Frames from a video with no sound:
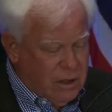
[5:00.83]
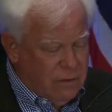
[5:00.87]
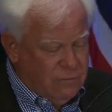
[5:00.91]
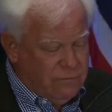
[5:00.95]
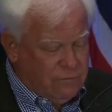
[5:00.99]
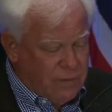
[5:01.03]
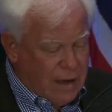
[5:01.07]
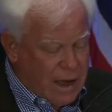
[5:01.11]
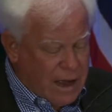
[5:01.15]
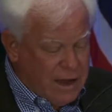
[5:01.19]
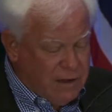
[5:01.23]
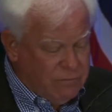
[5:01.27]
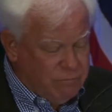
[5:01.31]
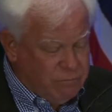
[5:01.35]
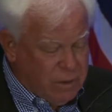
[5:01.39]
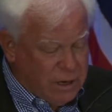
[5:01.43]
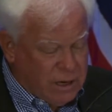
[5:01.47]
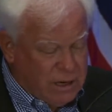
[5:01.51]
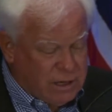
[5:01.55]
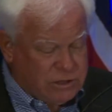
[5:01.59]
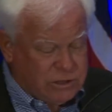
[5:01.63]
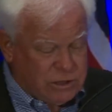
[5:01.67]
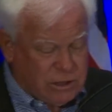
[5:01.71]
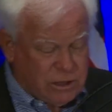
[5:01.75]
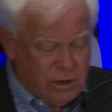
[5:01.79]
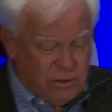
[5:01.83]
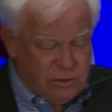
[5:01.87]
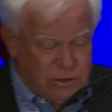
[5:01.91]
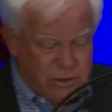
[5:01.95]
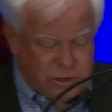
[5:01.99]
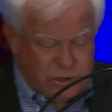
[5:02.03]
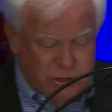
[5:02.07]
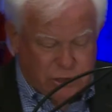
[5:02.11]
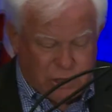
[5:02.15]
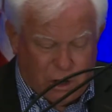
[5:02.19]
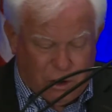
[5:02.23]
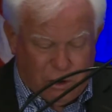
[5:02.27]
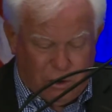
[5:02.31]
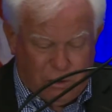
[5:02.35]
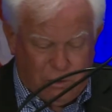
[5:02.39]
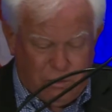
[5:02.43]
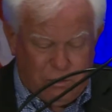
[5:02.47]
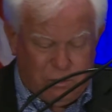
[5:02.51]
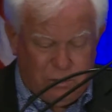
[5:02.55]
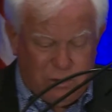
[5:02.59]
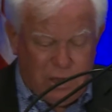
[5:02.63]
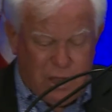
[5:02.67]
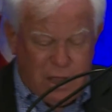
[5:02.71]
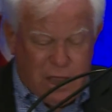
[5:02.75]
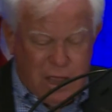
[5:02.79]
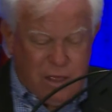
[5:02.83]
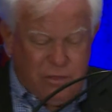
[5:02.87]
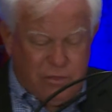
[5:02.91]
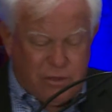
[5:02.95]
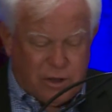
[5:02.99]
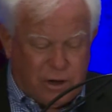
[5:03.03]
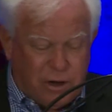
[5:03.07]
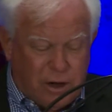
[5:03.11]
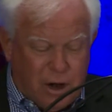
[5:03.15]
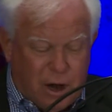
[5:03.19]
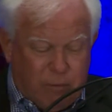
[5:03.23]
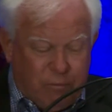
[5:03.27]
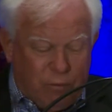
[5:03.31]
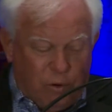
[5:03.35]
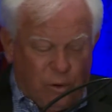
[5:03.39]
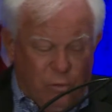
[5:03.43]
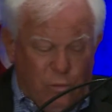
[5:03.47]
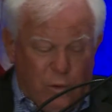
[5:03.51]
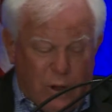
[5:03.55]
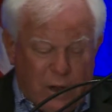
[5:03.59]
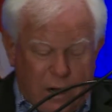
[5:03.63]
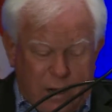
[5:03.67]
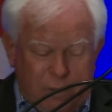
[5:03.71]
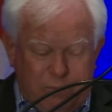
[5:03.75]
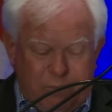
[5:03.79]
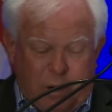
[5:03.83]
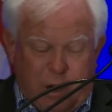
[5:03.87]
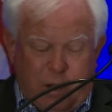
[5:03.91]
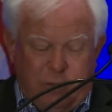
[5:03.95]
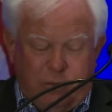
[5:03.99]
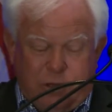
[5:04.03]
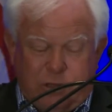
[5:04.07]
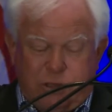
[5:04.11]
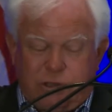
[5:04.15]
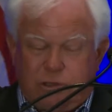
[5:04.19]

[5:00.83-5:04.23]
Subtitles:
5 minutes into the show, the number went up on the